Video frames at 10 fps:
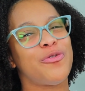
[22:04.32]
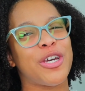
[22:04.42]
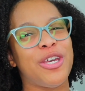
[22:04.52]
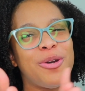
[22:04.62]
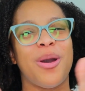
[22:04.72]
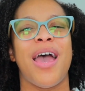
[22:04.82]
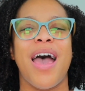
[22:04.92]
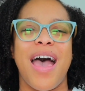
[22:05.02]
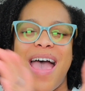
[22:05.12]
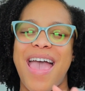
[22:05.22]
for you,
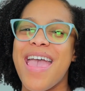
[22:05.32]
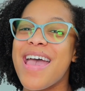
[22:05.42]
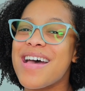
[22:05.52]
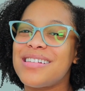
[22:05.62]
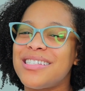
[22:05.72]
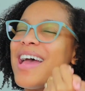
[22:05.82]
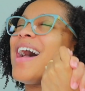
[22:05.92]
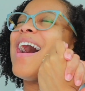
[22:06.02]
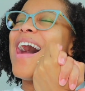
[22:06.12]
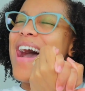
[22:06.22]
and
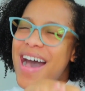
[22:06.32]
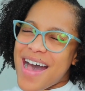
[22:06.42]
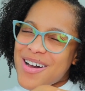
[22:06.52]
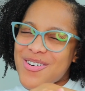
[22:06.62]
I